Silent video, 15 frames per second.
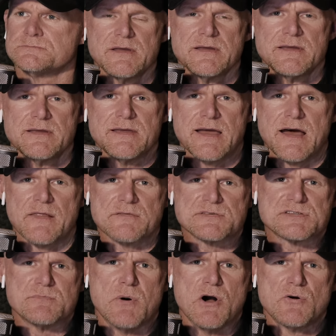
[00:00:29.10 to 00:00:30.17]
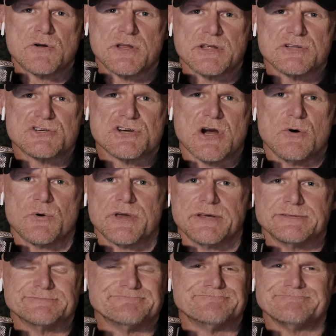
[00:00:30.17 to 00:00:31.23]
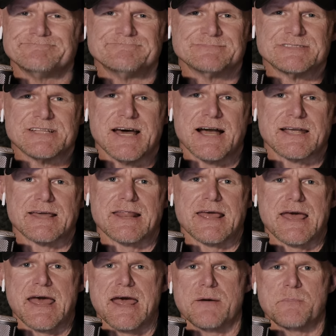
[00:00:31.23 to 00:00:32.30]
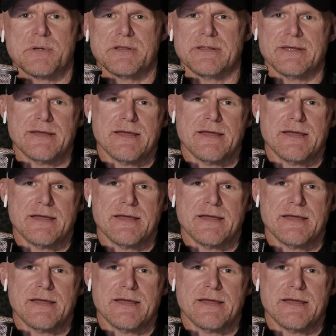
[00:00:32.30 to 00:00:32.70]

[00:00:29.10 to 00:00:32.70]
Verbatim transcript: yeah, the smoking and joking is not going to happen.